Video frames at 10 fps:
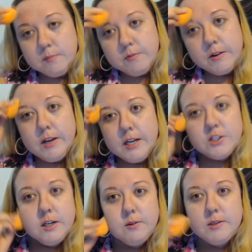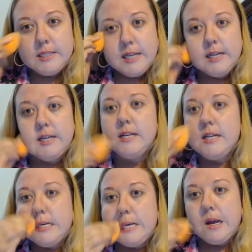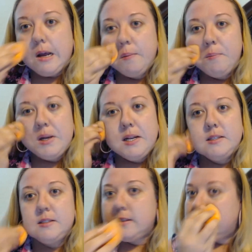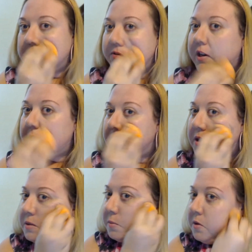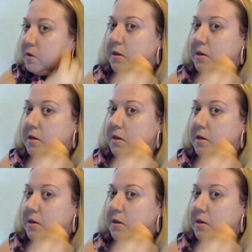foundation, I would say, but it's fairly buildable.